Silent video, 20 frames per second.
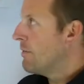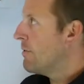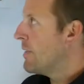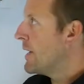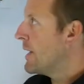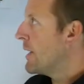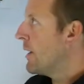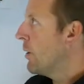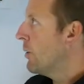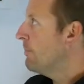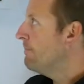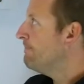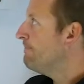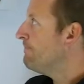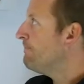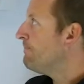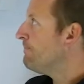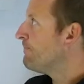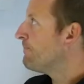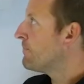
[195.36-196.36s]
video.
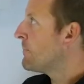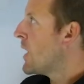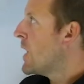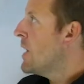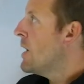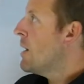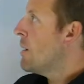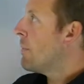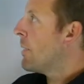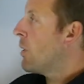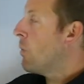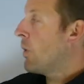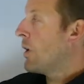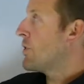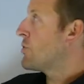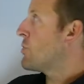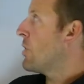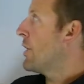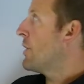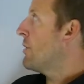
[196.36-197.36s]
But I want
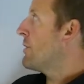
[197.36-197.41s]
to draw your